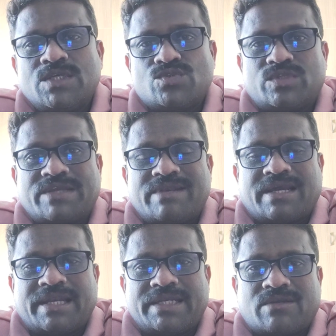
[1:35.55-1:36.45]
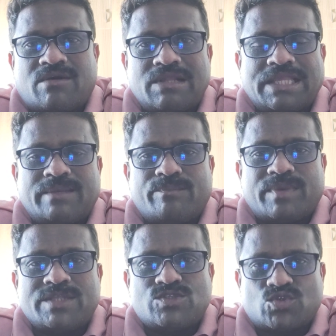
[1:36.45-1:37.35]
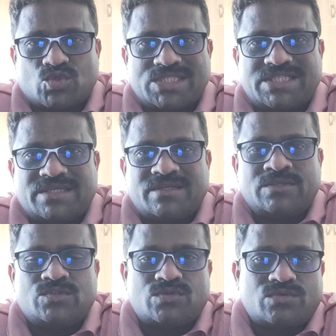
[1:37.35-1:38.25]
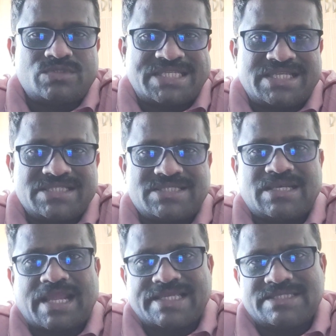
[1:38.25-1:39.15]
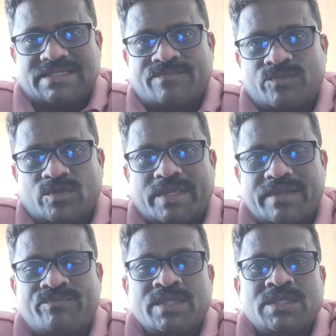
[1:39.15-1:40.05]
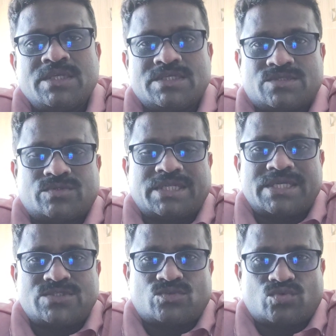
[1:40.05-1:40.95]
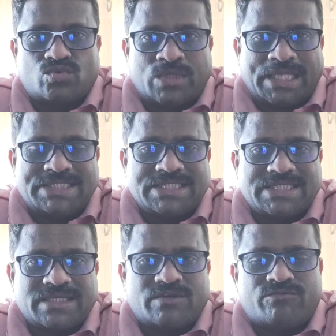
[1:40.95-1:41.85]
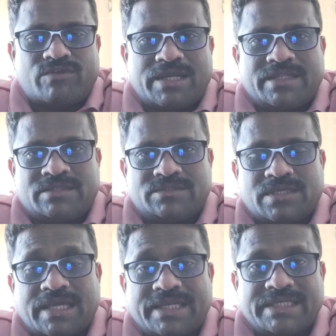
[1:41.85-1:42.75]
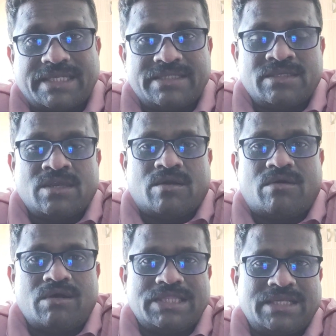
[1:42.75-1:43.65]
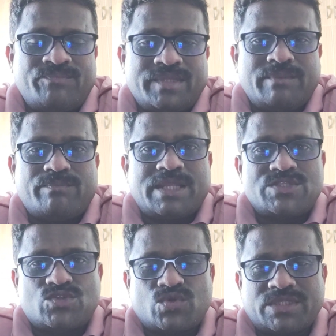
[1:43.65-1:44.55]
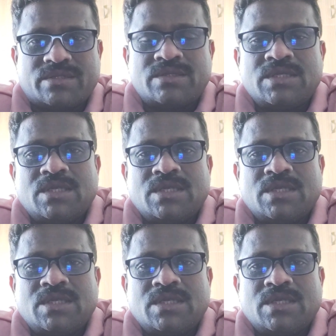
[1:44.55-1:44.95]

So they will connect all the implants together through syncrystallizer. Okay, so that is through a technique of welding, the connecting all the implants together.